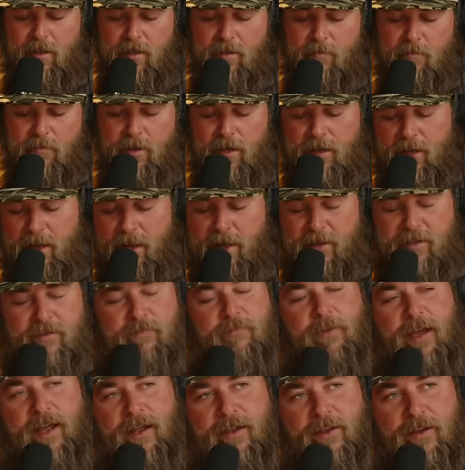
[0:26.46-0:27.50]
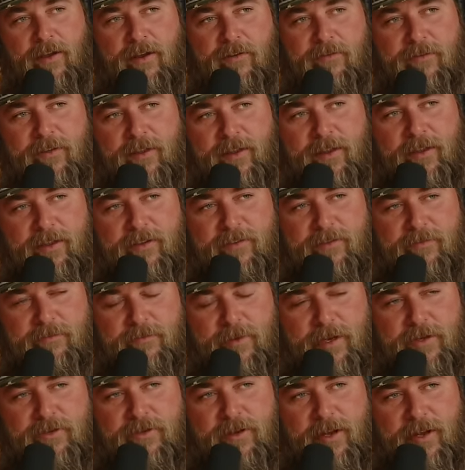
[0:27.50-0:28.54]
But yes, my coffee is
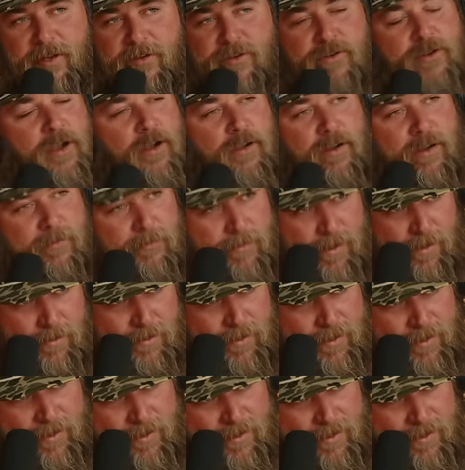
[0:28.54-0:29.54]
much like chocolate milk.